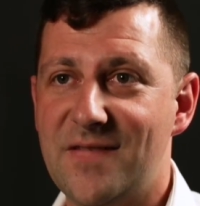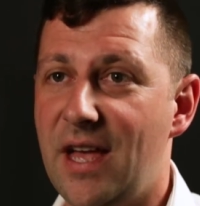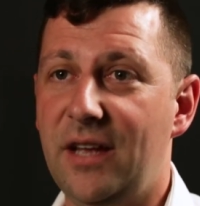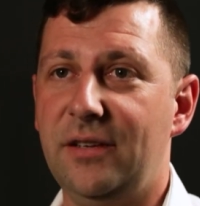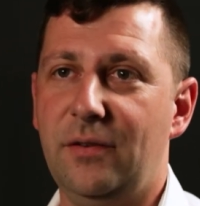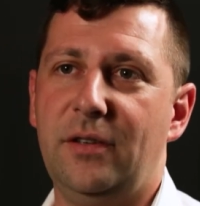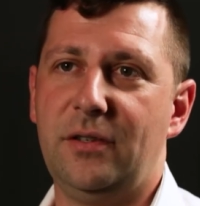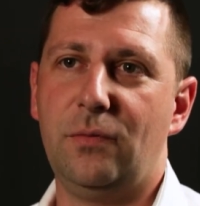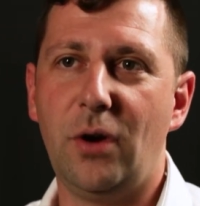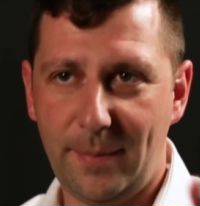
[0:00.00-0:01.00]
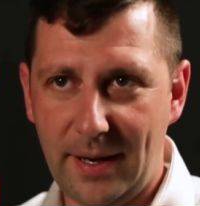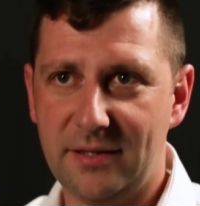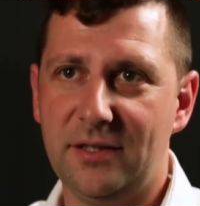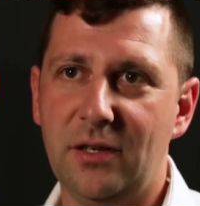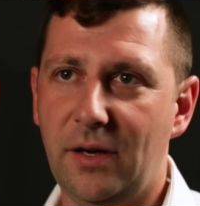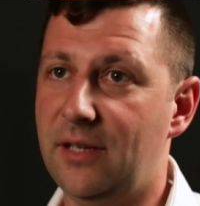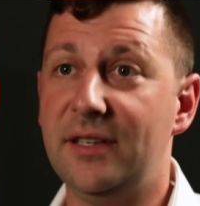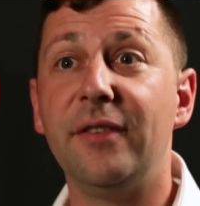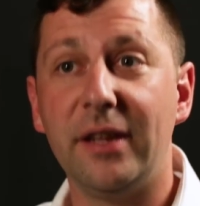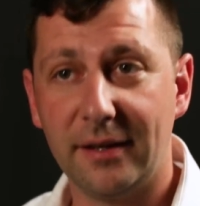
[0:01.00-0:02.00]
So a rope access guy does
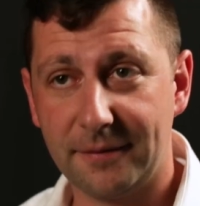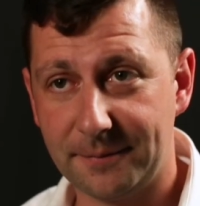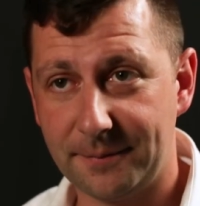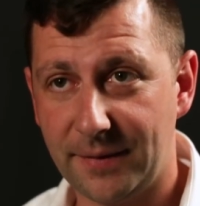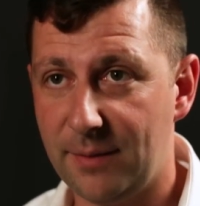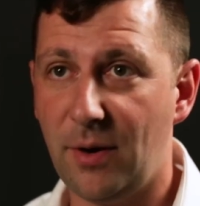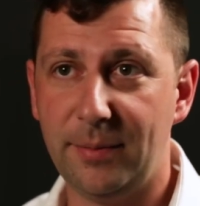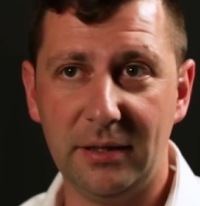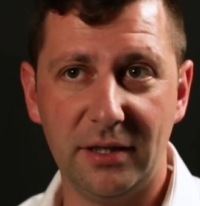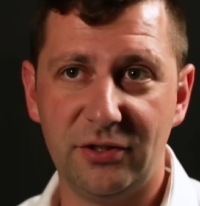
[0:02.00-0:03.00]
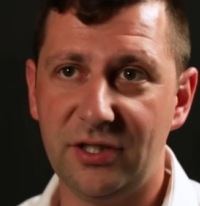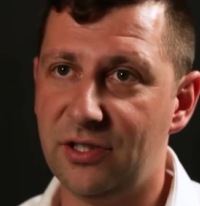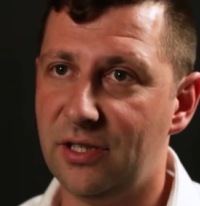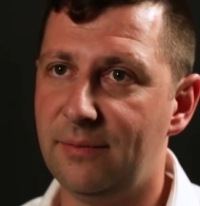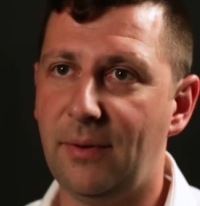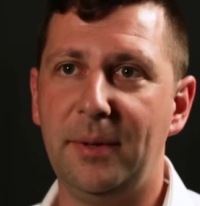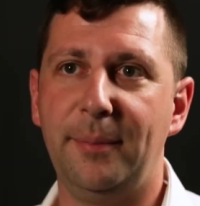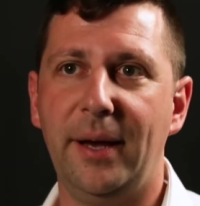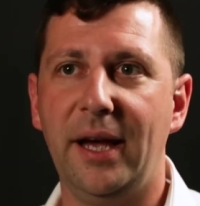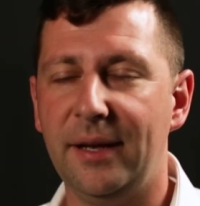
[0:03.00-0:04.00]
everything. He might be an electrician, might be
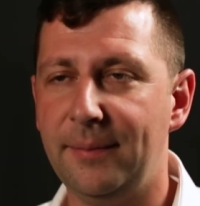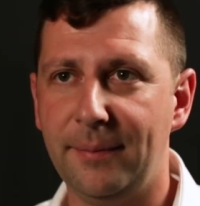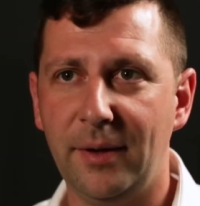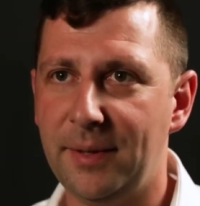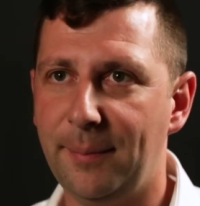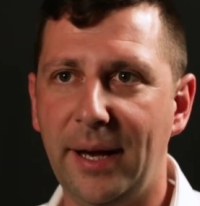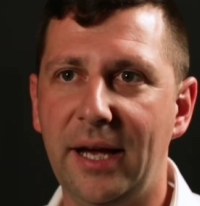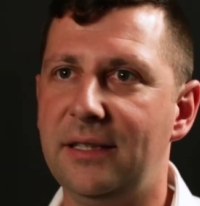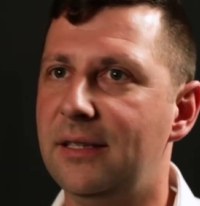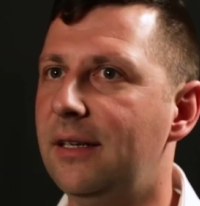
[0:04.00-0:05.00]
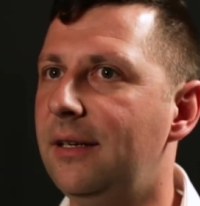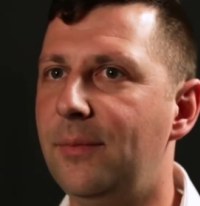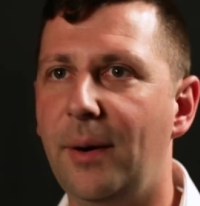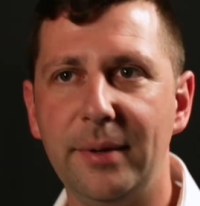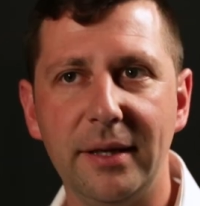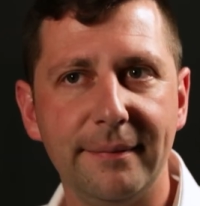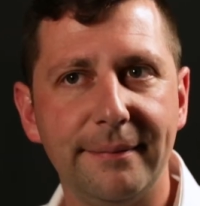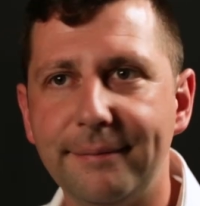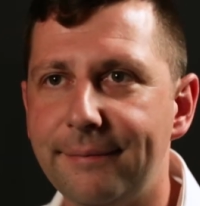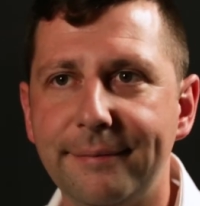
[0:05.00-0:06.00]
a painter, he might be,
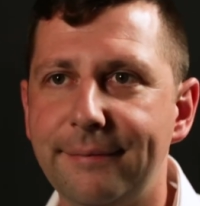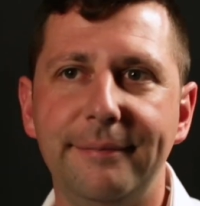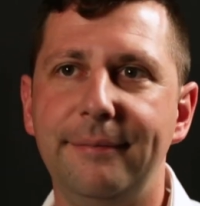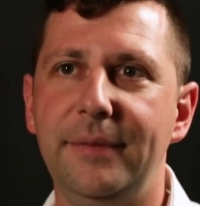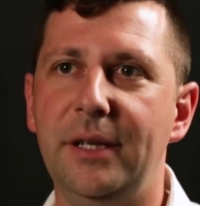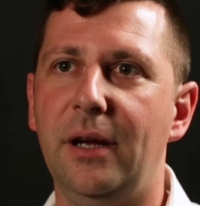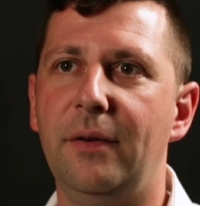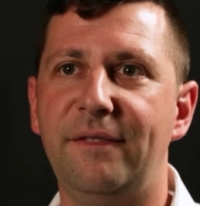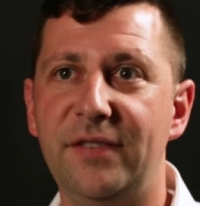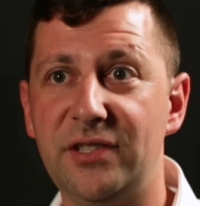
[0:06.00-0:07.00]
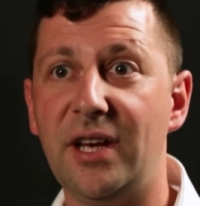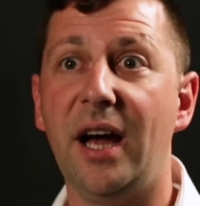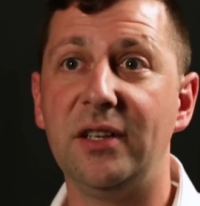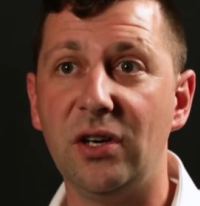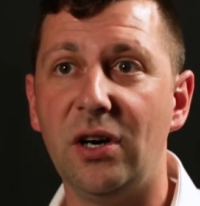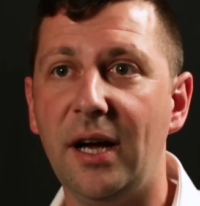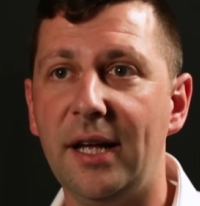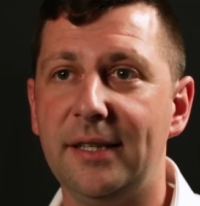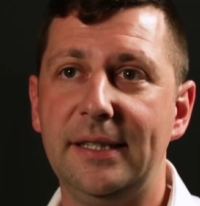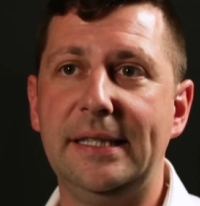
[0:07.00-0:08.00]
a facade guy.
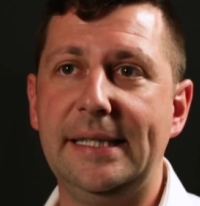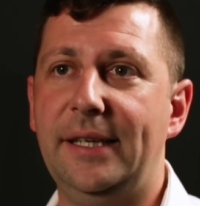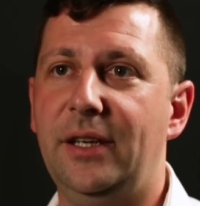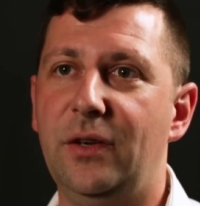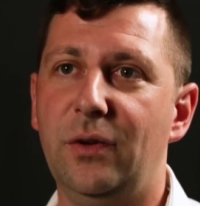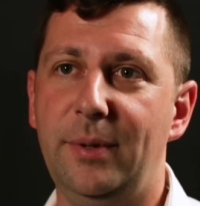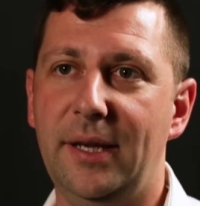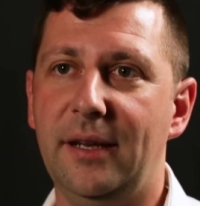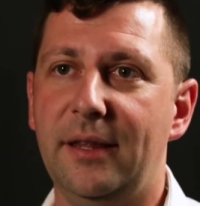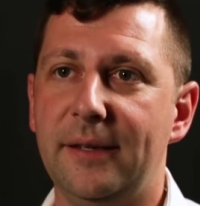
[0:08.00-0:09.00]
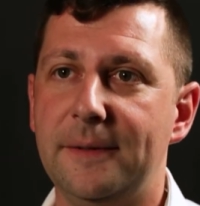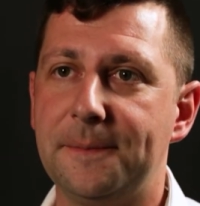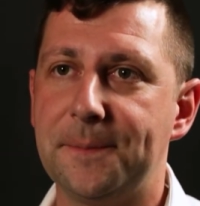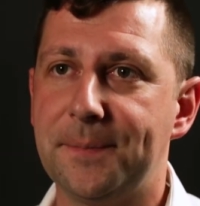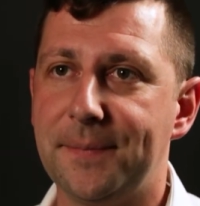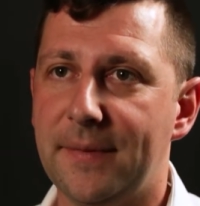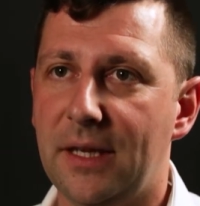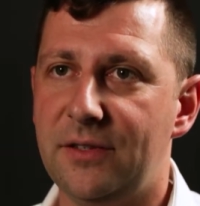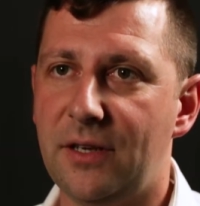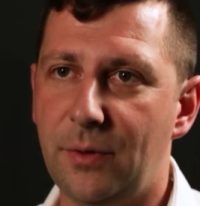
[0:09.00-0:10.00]
He could be anything.
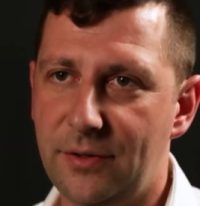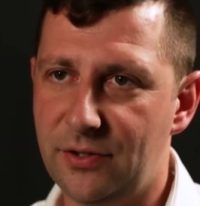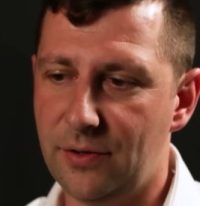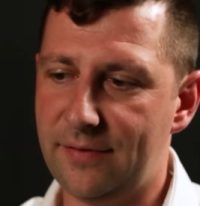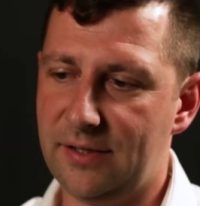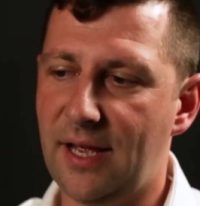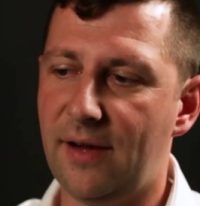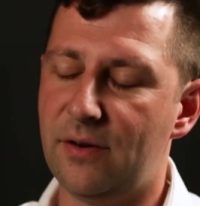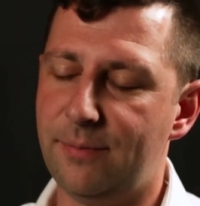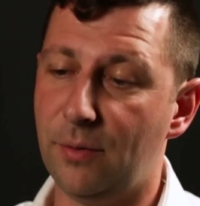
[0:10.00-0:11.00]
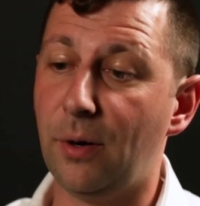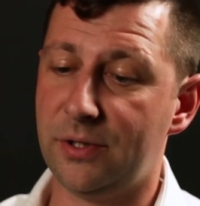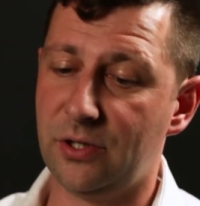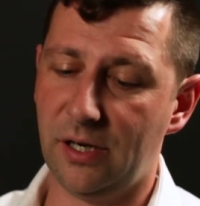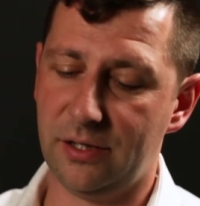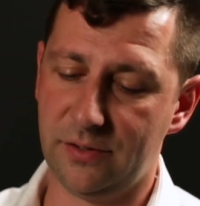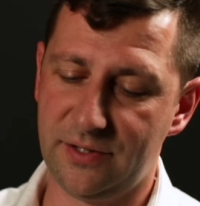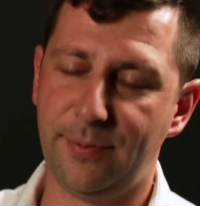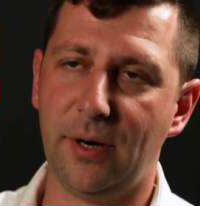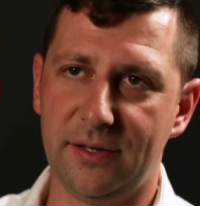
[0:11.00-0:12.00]
So we do have to cover it, but what we try and do is
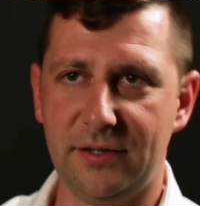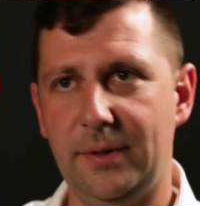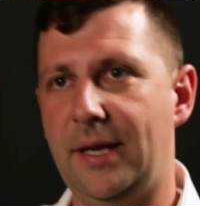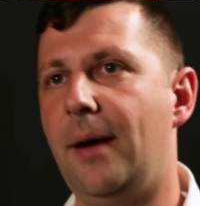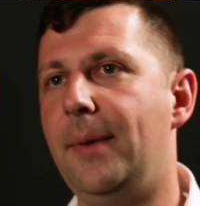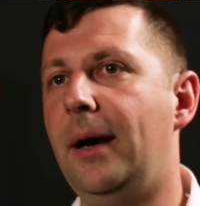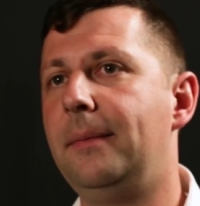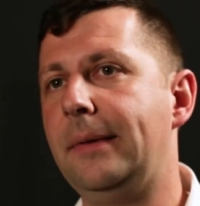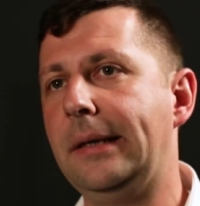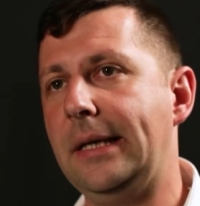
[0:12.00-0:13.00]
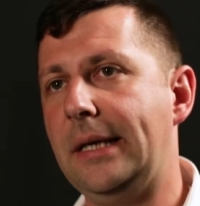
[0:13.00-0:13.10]
the products that we come up